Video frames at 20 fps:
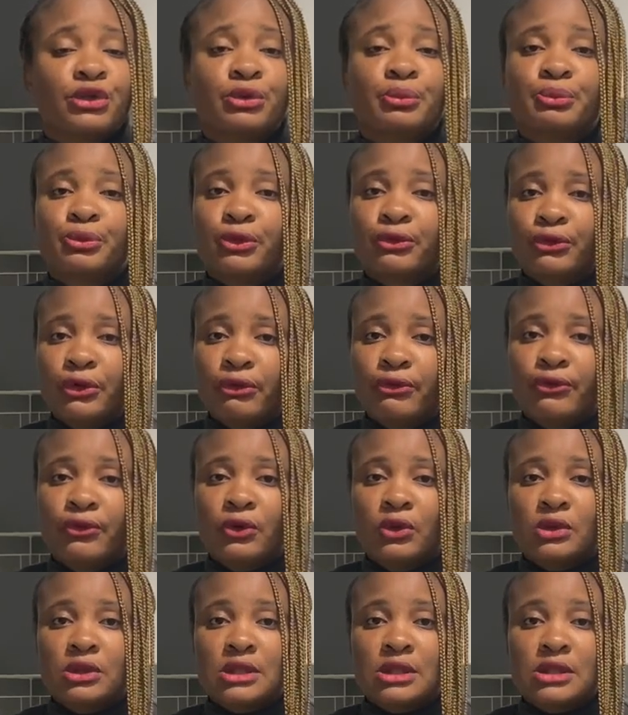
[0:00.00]
proof of
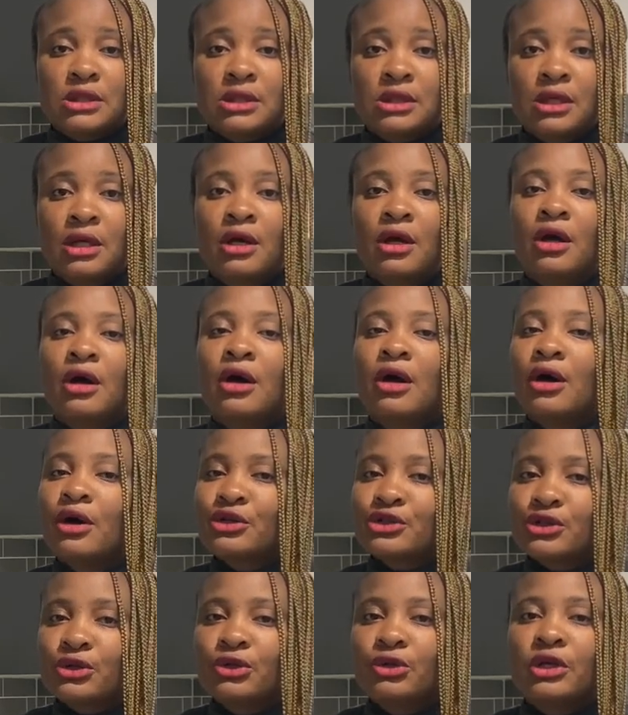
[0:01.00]
funds,
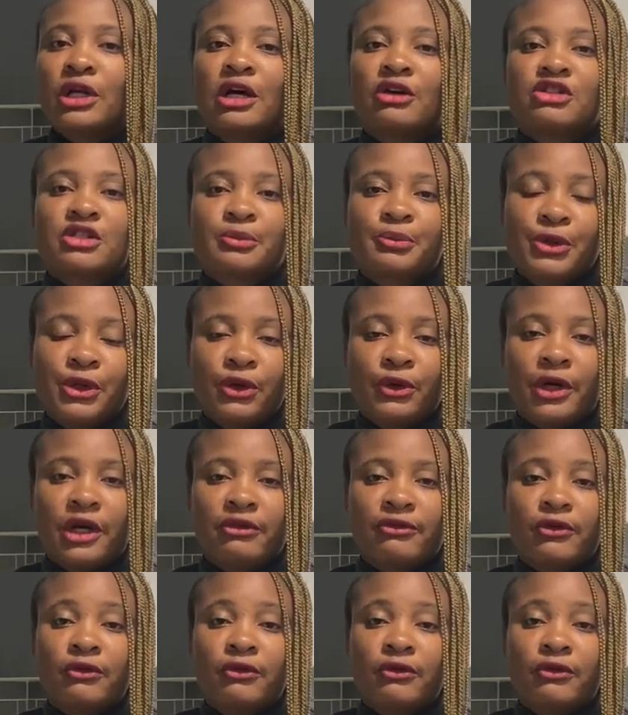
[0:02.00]
also known as POF.